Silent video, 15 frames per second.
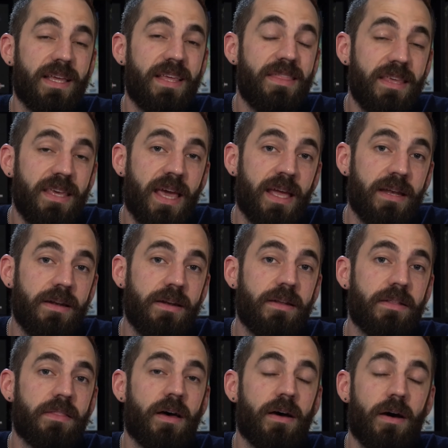in the end,
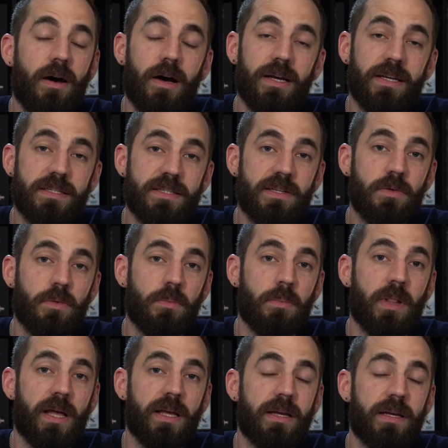the higher skilled
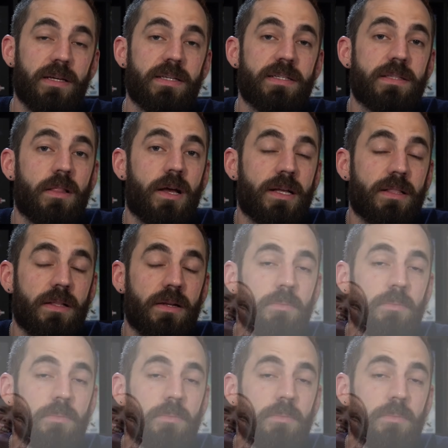player is likely